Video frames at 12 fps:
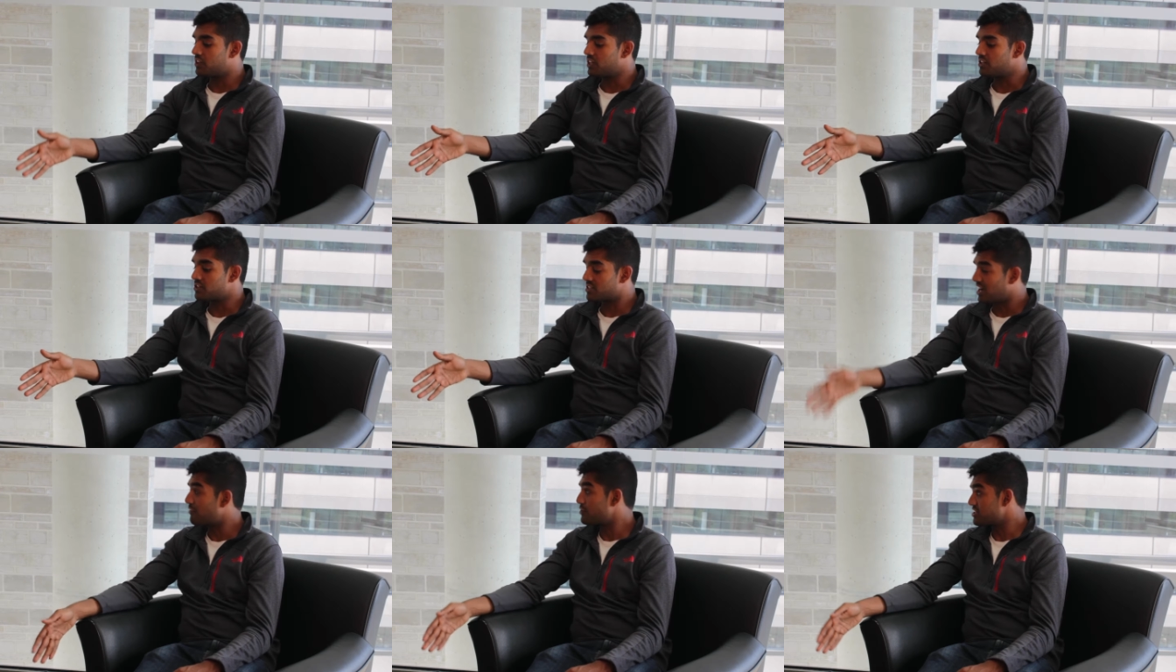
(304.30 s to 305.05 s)
the
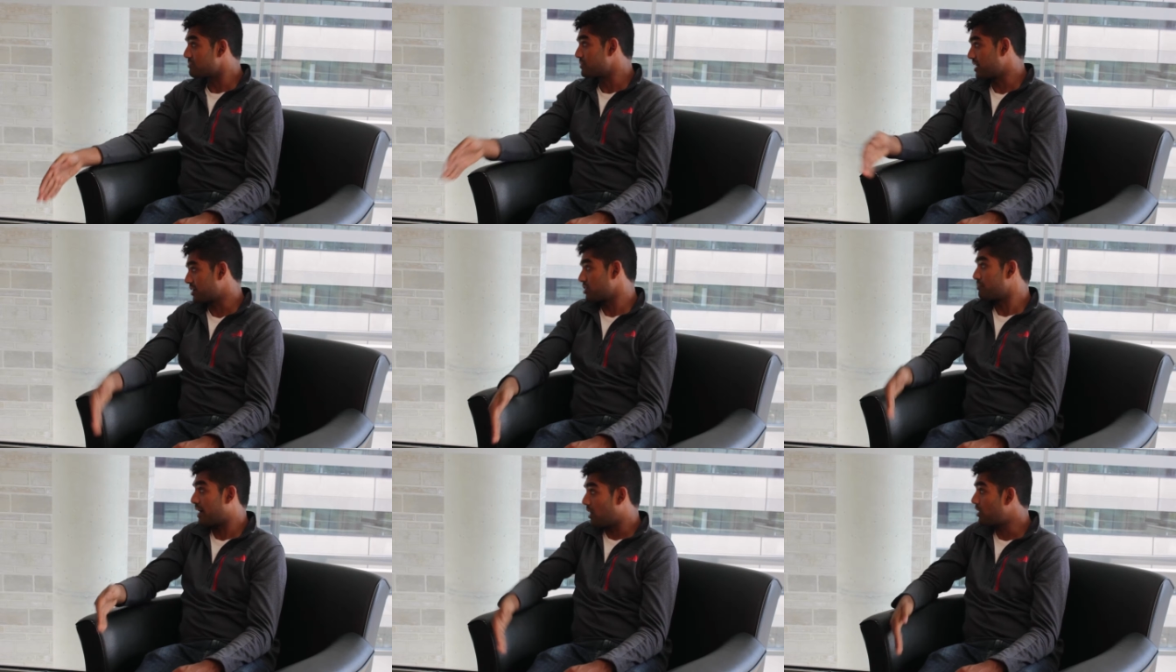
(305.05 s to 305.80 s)
discoveries in
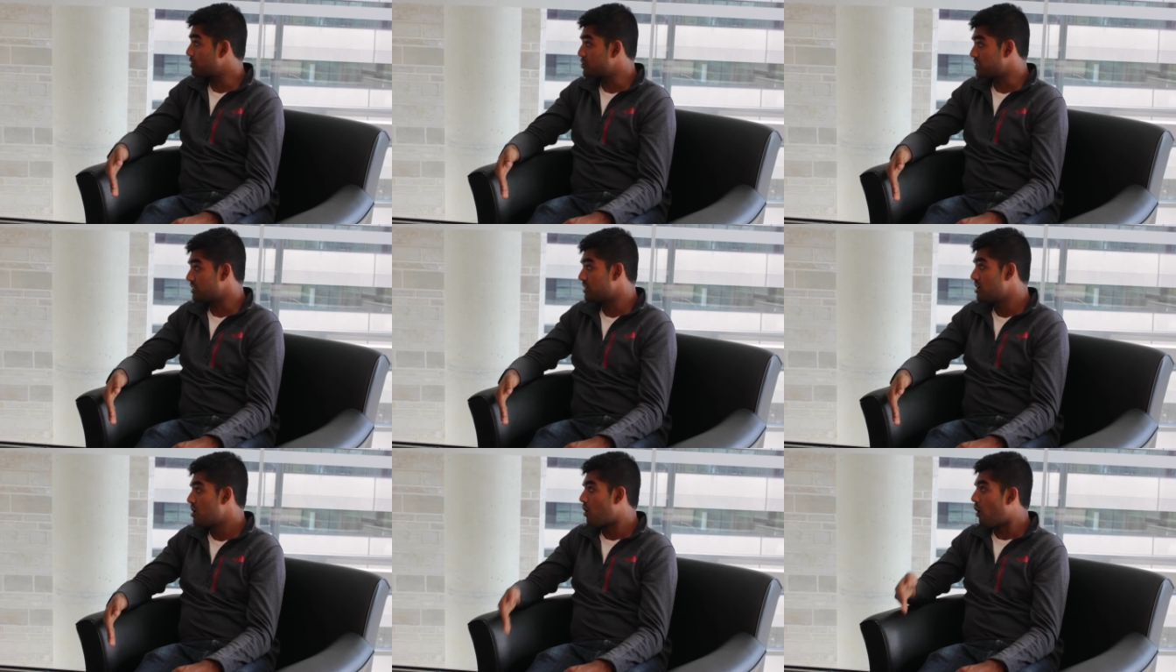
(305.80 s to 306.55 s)
molecular biology
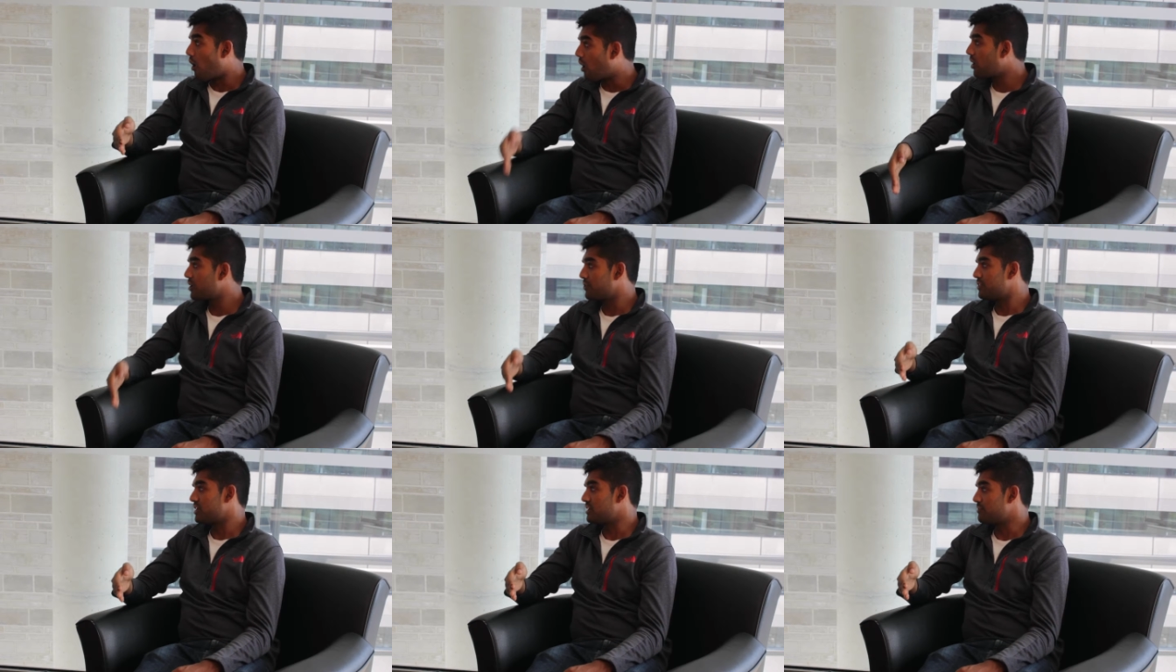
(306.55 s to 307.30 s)

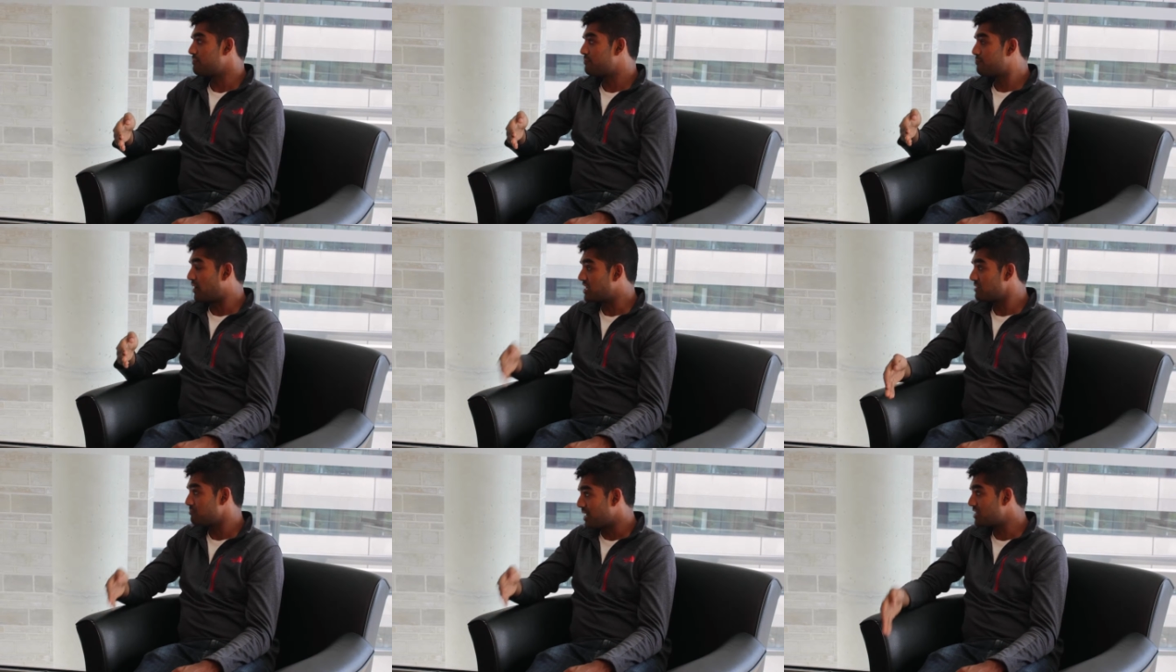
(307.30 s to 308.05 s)
are the
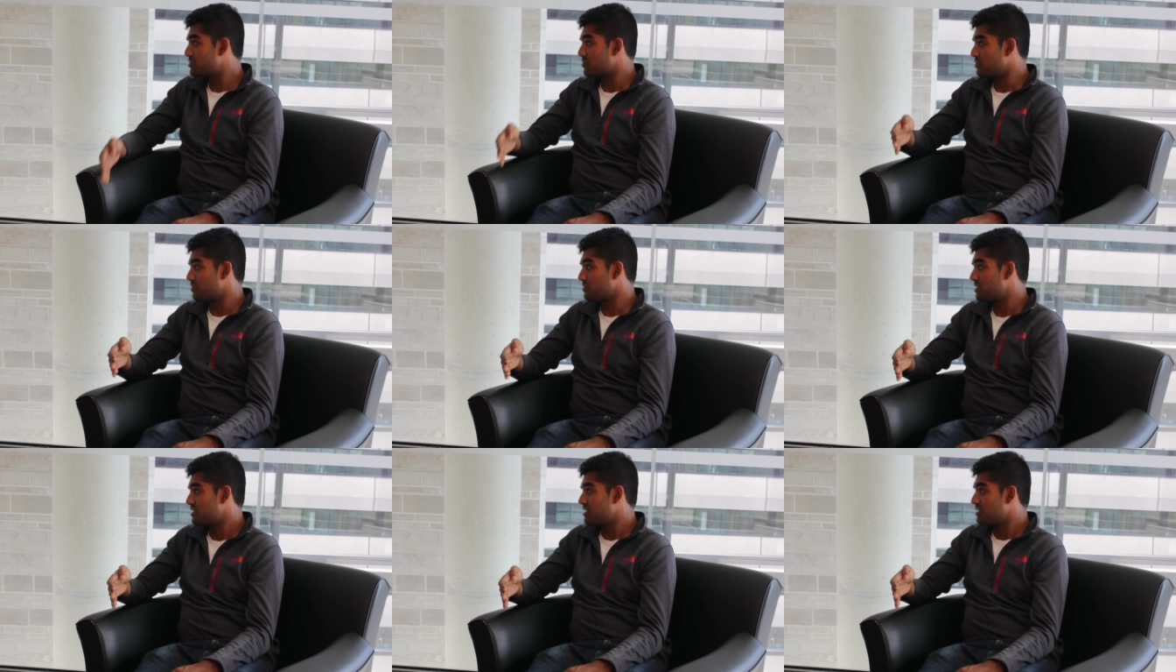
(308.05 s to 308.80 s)

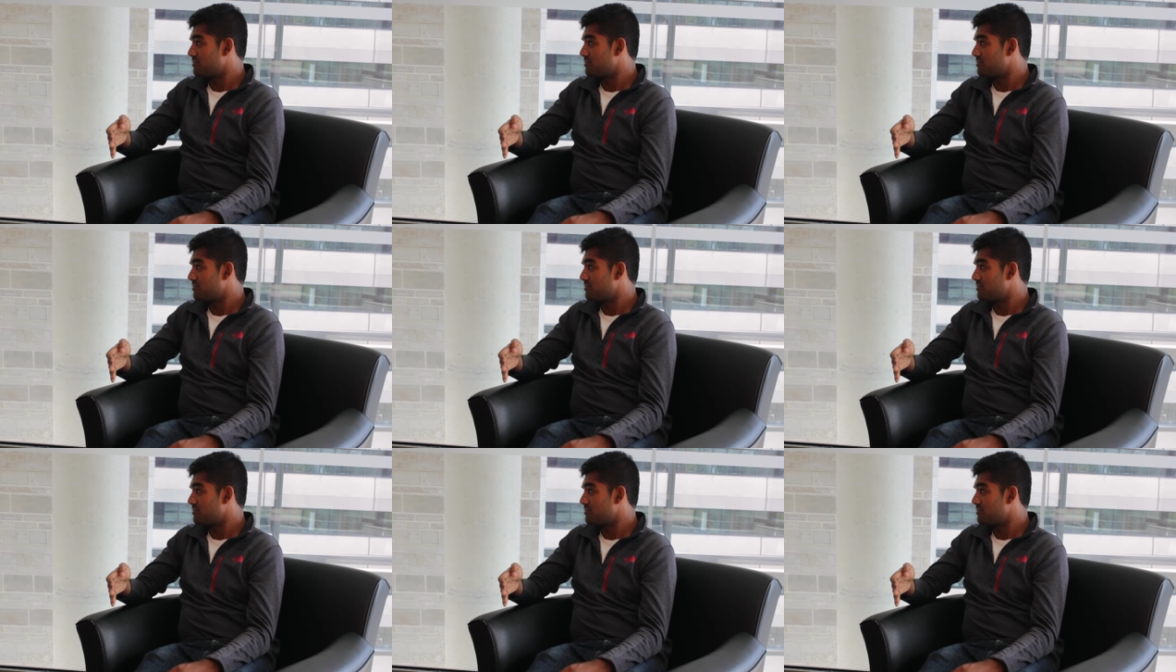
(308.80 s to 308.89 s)
fundamental